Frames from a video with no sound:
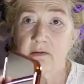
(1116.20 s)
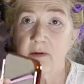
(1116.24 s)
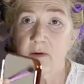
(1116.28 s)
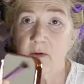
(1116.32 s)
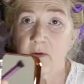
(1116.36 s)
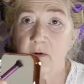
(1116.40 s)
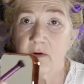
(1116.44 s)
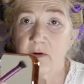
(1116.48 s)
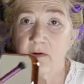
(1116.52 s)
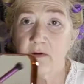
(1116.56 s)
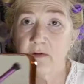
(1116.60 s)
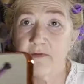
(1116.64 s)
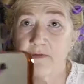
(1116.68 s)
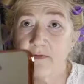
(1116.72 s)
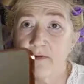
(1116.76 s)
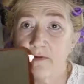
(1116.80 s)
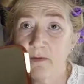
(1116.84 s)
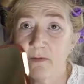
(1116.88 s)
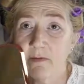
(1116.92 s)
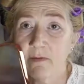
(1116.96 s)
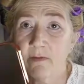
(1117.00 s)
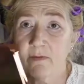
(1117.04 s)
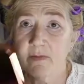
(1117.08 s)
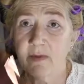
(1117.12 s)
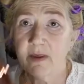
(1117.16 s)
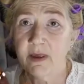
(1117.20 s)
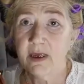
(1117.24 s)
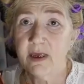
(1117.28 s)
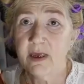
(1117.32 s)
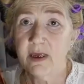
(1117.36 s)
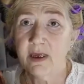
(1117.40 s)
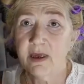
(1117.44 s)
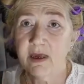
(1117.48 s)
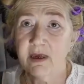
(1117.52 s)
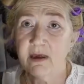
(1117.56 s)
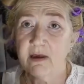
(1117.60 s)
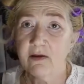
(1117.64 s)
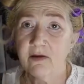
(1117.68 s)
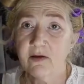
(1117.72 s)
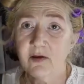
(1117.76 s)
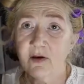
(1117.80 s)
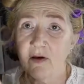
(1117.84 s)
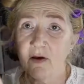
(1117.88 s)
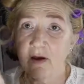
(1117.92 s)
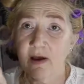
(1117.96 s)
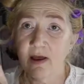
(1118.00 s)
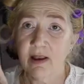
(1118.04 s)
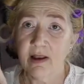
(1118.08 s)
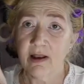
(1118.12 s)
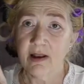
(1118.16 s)
one from Thingy. It's got a
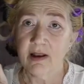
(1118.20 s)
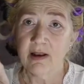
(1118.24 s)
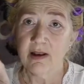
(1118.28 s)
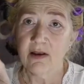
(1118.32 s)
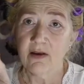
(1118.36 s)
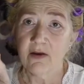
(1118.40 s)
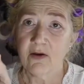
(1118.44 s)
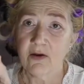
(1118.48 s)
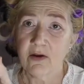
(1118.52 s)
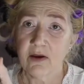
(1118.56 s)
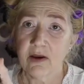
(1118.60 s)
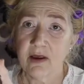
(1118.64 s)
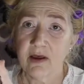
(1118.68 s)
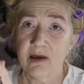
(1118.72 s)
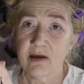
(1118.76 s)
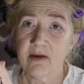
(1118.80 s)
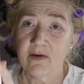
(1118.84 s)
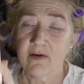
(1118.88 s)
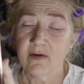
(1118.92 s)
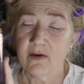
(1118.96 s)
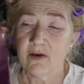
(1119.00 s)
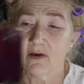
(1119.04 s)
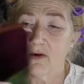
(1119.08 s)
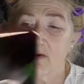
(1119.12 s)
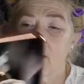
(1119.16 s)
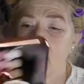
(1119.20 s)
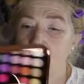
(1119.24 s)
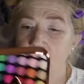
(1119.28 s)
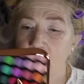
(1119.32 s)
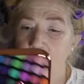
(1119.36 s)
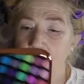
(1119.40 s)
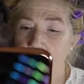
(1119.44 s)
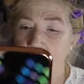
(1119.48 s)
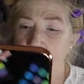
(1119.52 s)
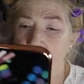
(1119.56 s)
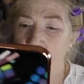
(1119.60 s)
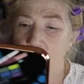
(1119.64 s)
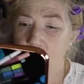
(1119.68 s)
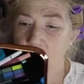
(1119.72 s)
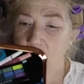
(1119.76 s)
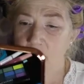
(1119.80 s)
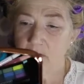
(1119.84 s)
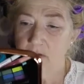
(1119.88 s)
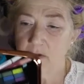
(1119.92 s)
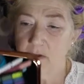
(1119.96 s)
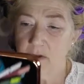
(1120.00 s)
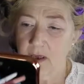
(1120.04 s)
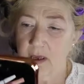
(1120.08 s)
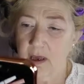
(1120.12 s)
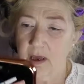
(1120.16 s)
handle on it, so I can use
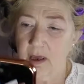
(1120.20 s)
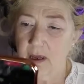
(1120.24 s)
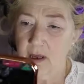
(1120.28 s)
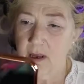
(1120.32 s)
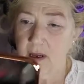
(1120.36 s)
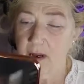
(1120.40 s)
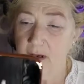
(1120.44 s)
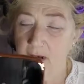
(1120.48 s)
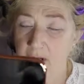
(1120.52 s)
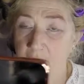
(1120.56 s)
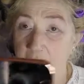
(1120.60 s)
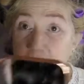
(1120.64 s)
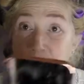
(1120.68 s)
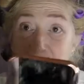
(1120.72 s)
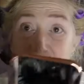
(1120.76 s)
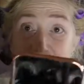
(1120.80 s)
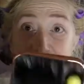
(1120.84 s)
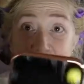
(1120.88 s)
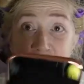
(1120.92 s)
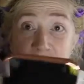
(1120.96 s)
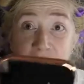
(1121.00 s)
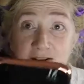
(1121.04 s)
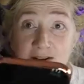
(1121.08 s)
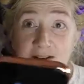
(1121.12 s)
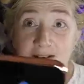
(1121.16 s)
that. I can.